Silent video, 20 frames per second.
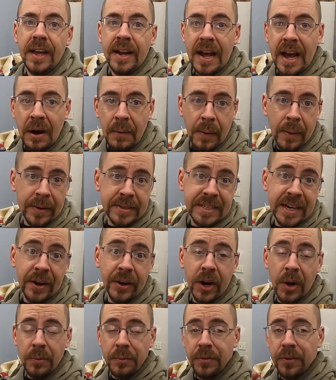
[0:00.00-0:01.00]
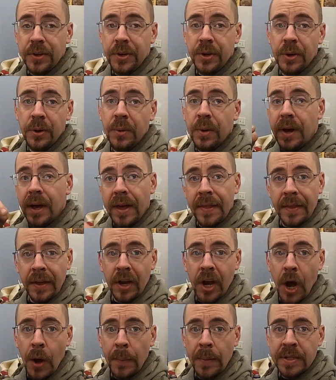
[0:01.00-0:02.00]
and how well it's held up for you in the
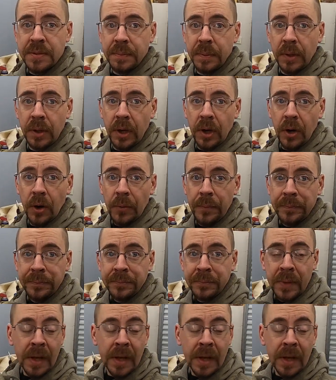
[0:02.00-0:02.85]
comments below.